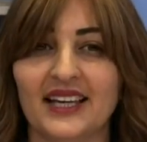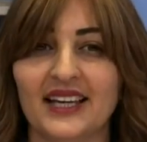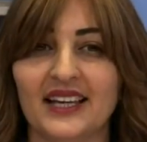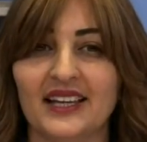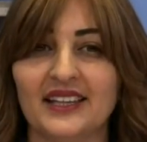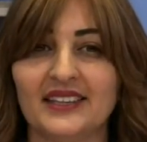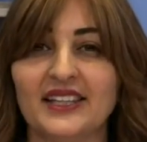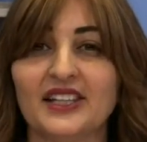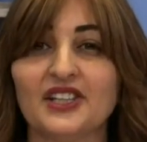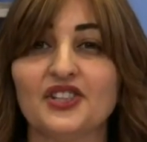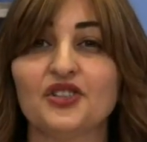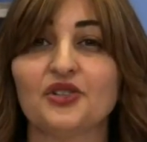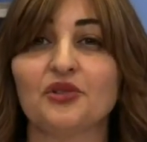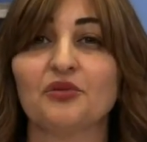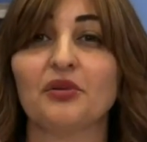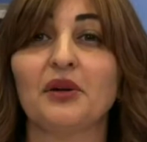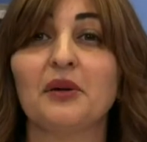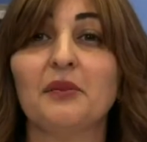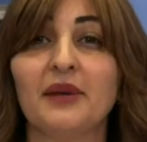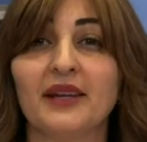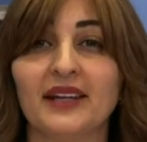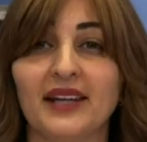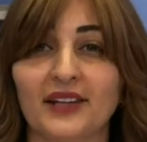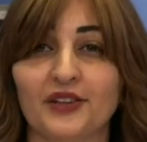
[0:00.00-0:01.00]
They're
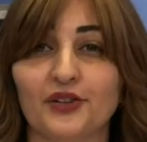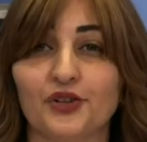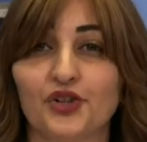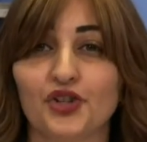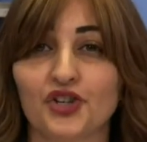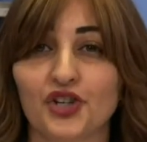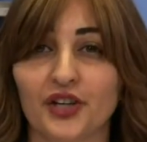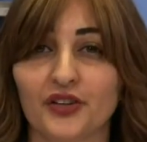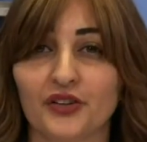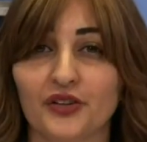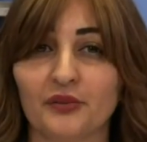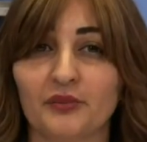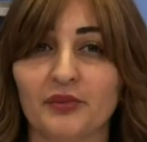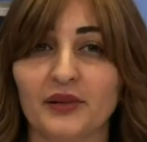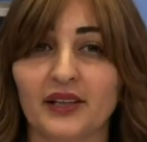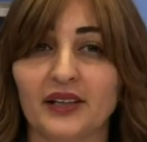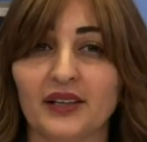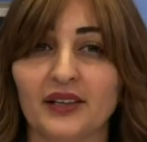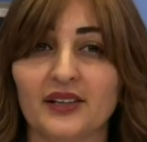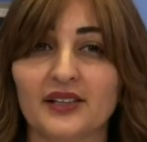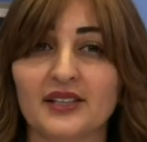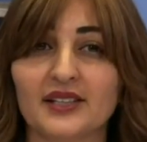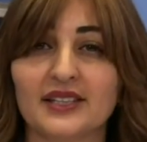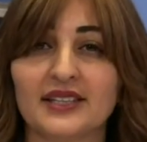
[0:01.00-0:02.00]
screaming at each other
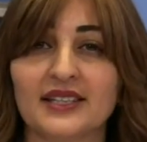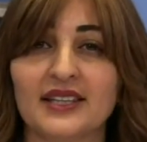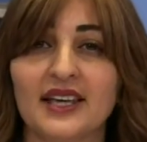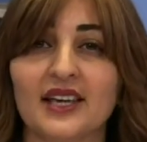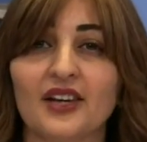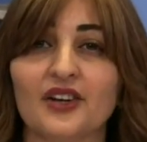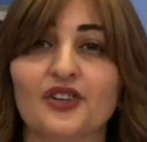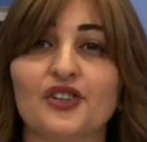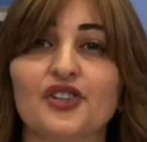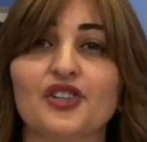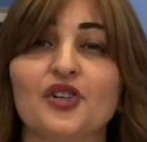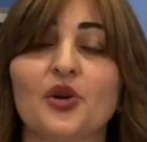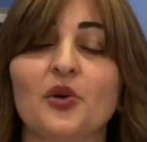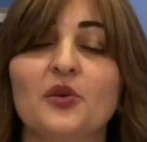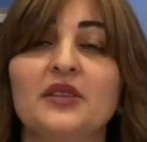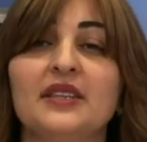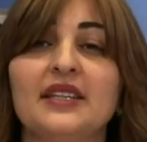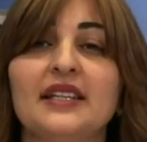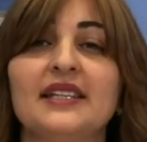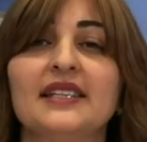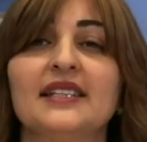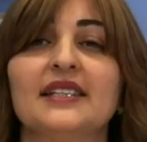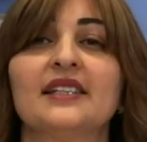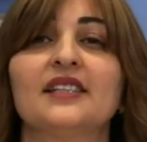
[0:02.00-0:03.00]
because they are so
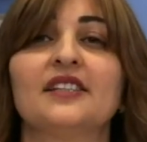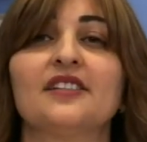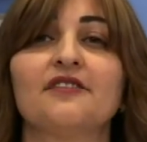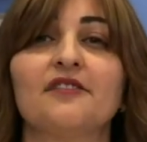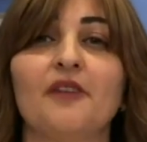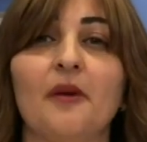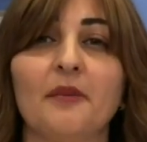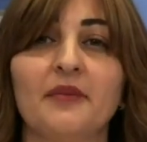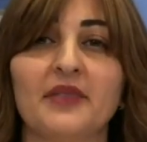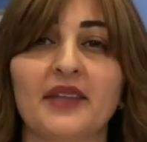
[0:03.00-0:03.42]
distant from